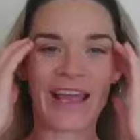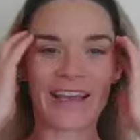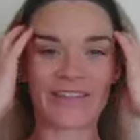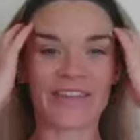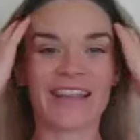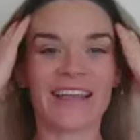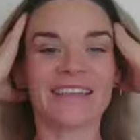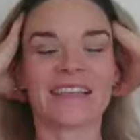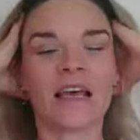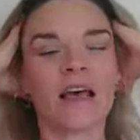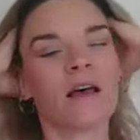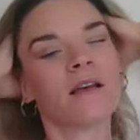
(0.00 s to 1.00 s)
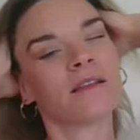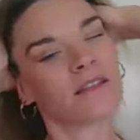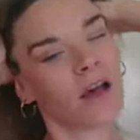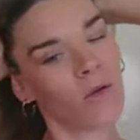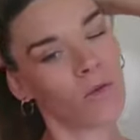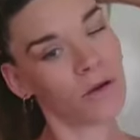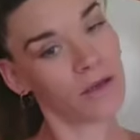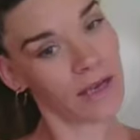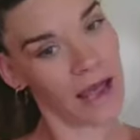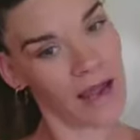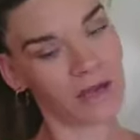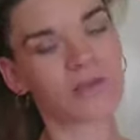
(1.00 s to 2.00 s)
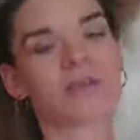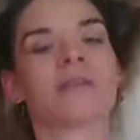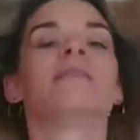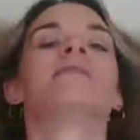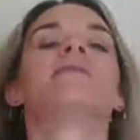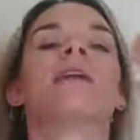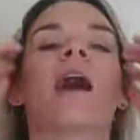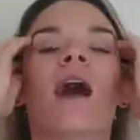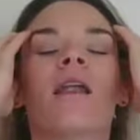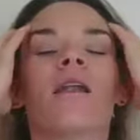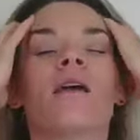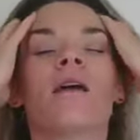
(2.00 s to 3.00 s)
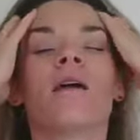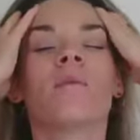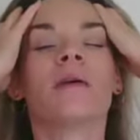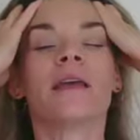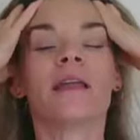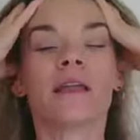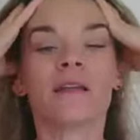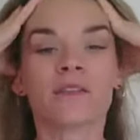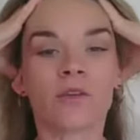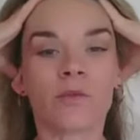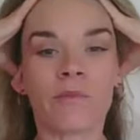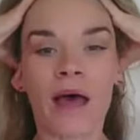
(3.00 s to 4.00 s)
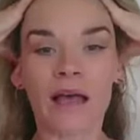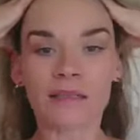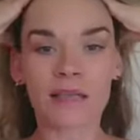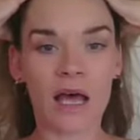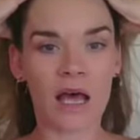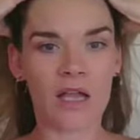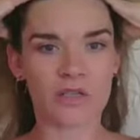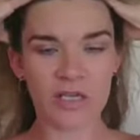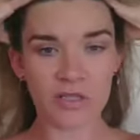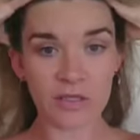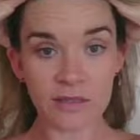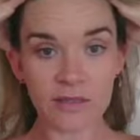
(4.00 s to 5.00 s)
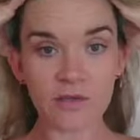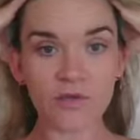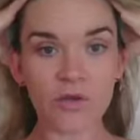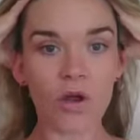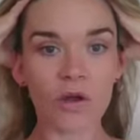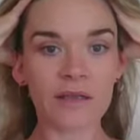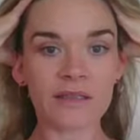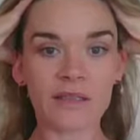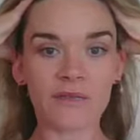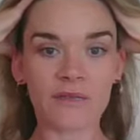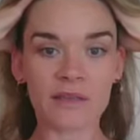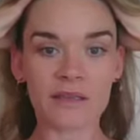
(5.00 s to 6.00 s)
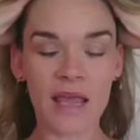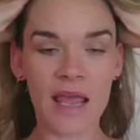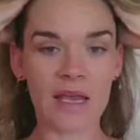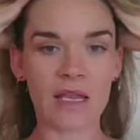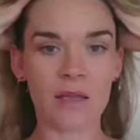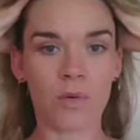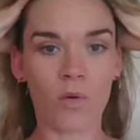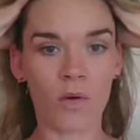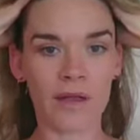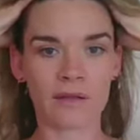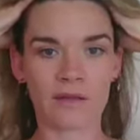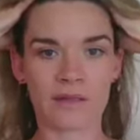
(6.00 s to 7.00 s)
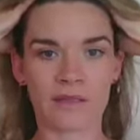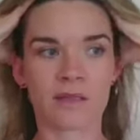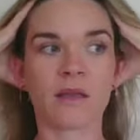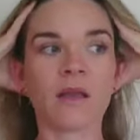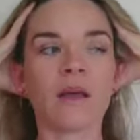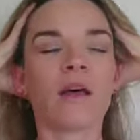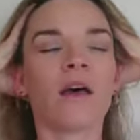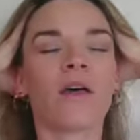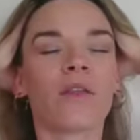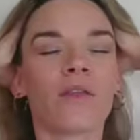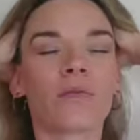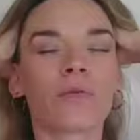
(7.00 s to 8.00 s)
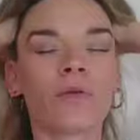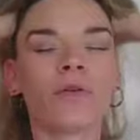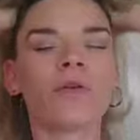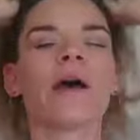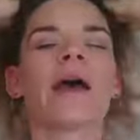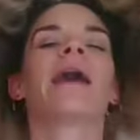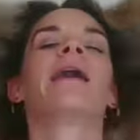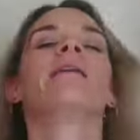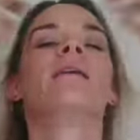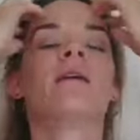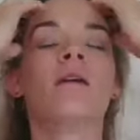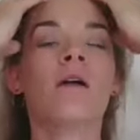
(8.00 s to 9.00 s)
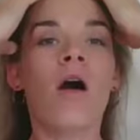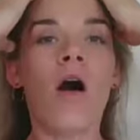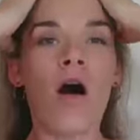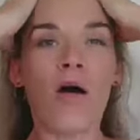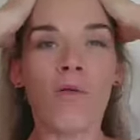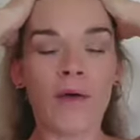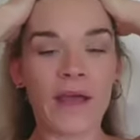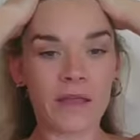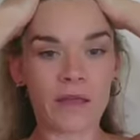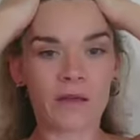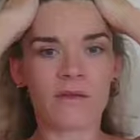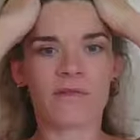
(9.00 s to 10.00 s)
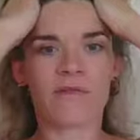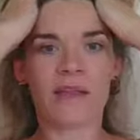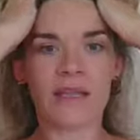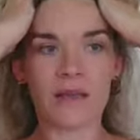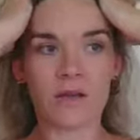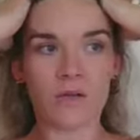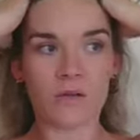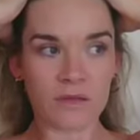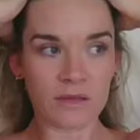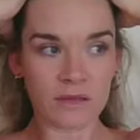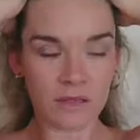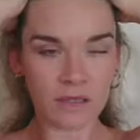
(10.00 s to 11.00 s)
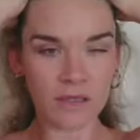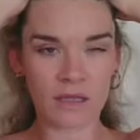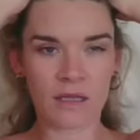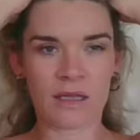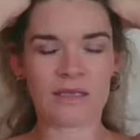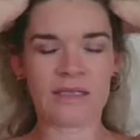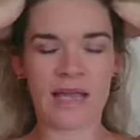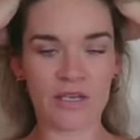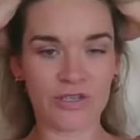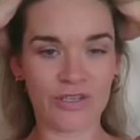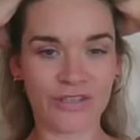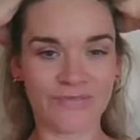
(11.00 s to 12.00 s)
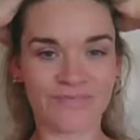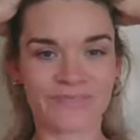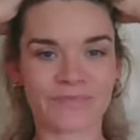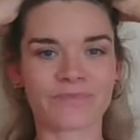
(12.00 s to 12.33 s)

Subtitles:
neck for this. So I want you to actually start beginning to massage and just notice if there's any points through your head or where you can feel tension.